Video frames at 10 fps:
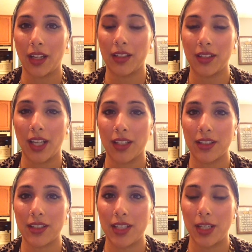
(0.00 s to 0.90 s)

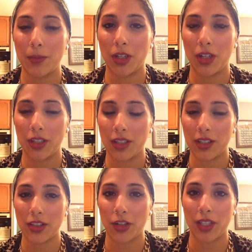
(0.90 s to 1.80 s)
that steamer, or
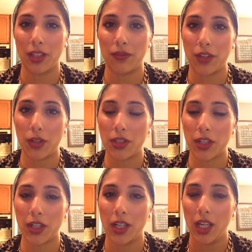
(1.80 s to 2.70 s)
the
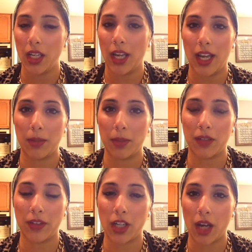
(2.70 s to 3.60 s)
infuser, add a bit
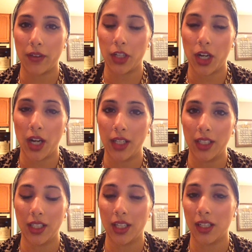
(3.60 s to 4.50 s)
of agave or
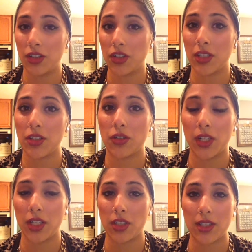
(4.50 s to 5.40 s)
honey, and just
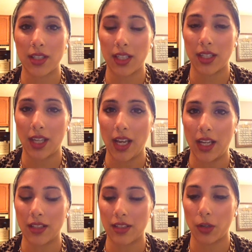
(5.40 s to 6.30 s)
drink just like
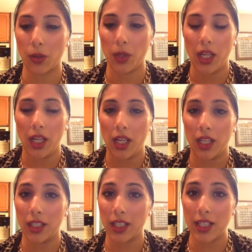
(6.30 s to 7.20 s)
that. So,
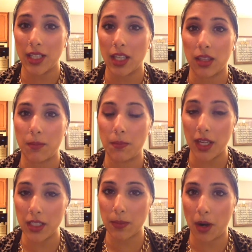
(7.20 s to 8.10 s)
and like I said, the
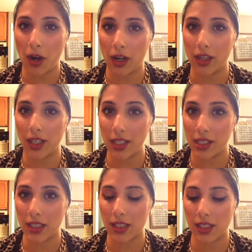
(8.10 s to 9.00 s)
best part
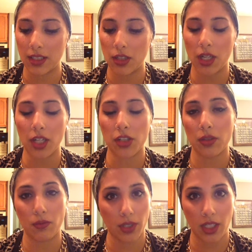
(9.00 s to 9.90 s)
is you can
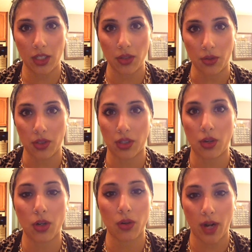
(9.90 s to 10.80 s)
actually reuse
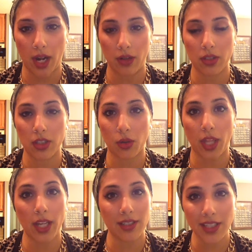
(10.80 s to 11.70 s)
your grounds. So
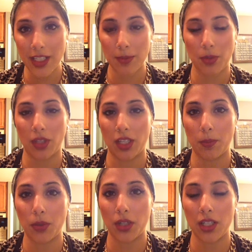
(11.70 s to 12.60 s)
that teaspoon that
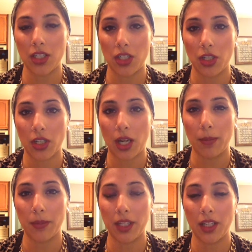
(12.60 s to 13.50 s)
you put into your
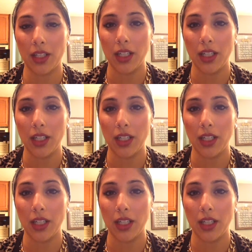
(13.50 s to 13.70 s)
cup there,